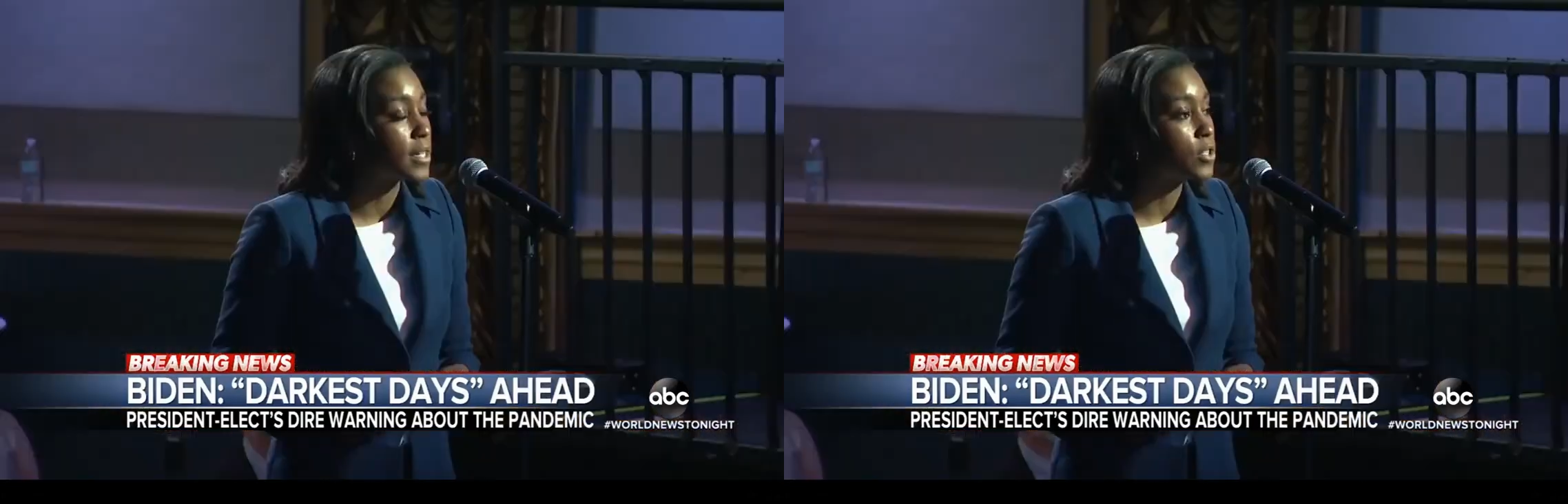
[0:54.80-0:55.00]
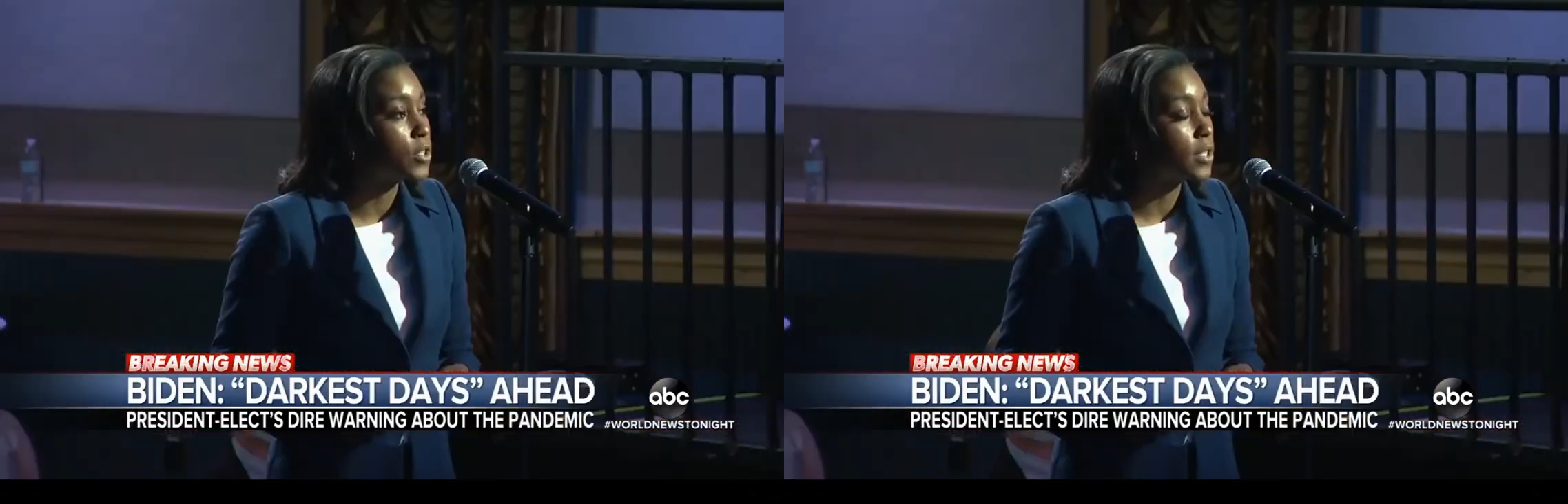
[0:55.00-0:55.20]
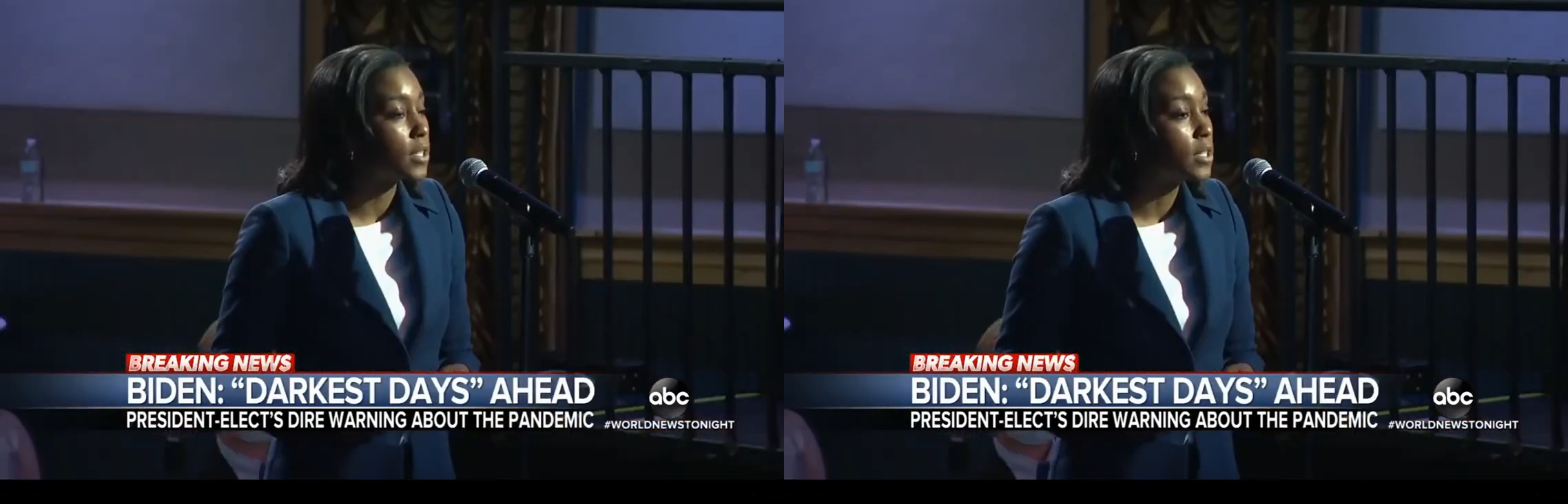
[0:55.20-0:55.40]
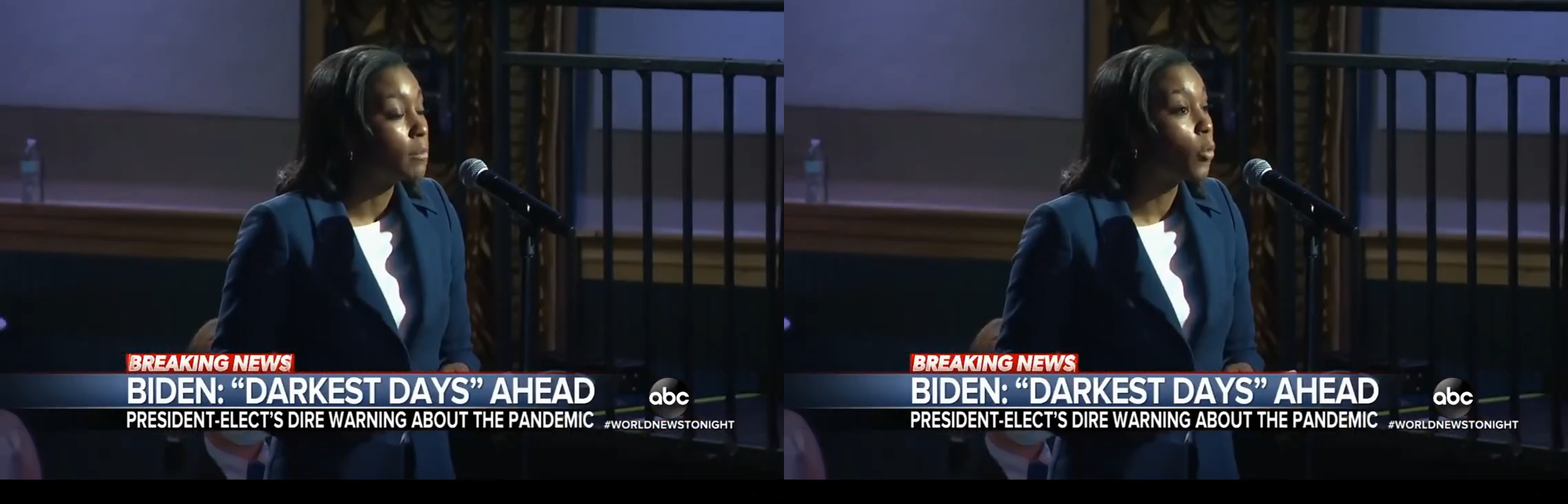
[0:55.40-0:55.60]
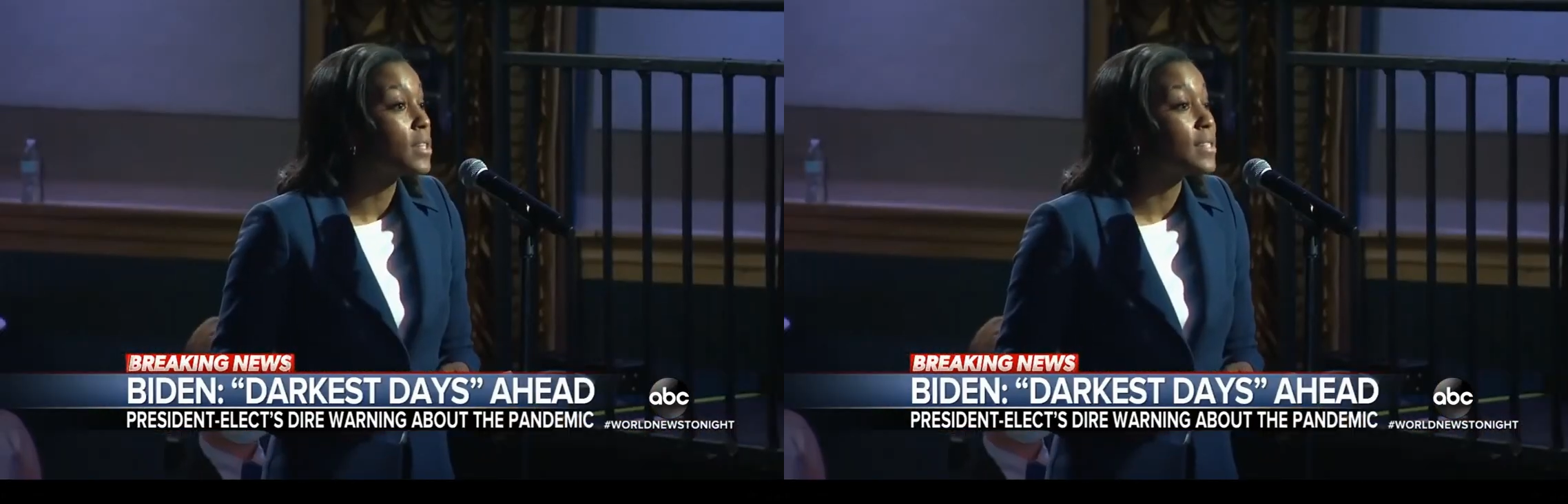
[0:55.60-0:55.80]
It took
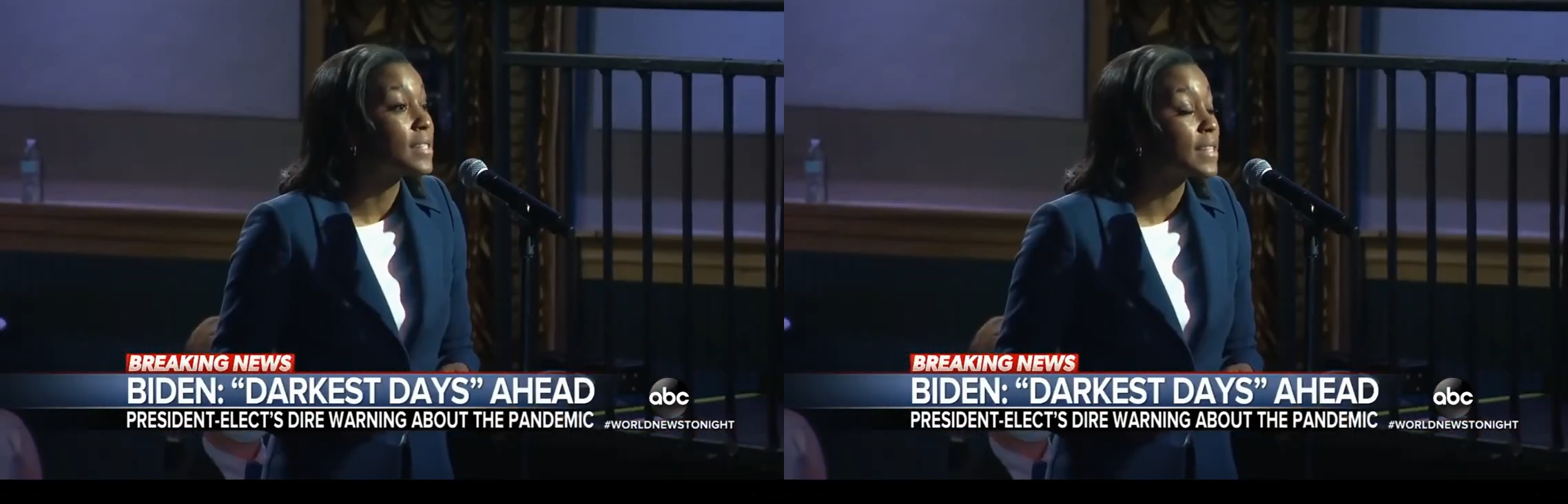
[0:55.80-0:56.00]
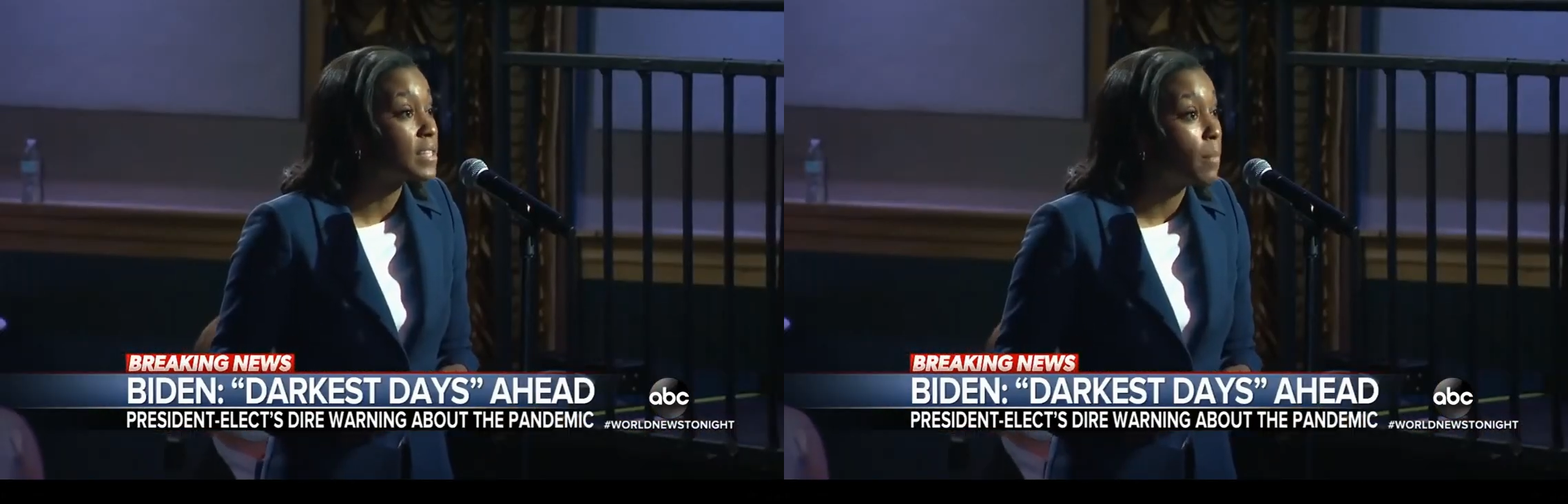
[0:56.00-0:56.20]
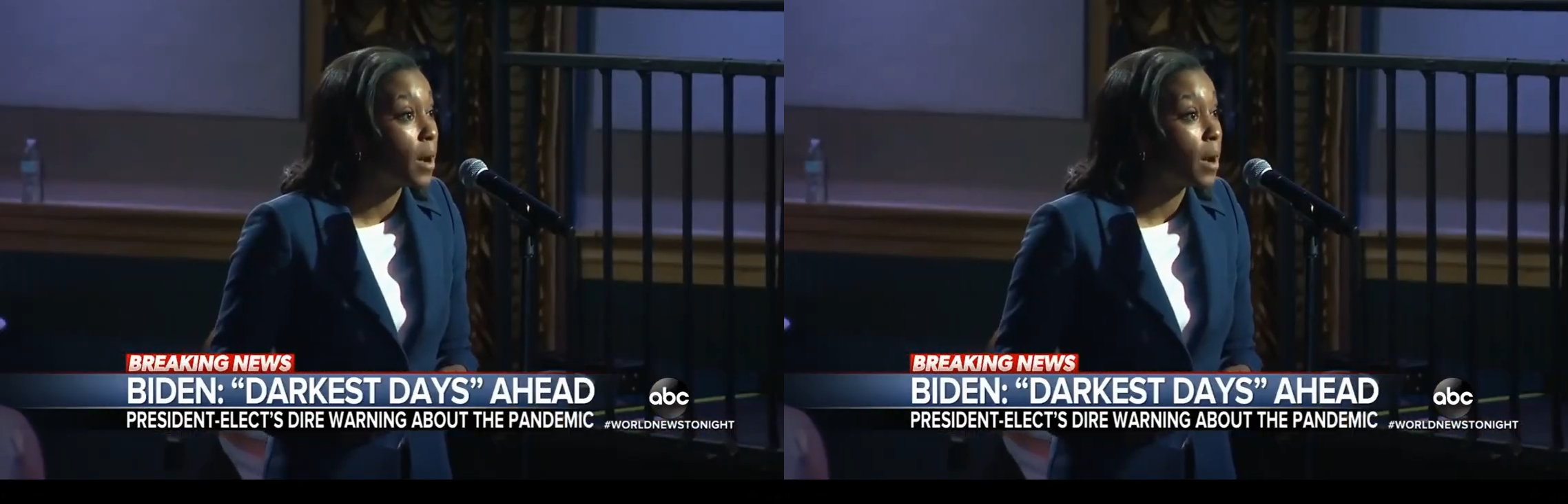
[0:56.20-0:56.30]
more than six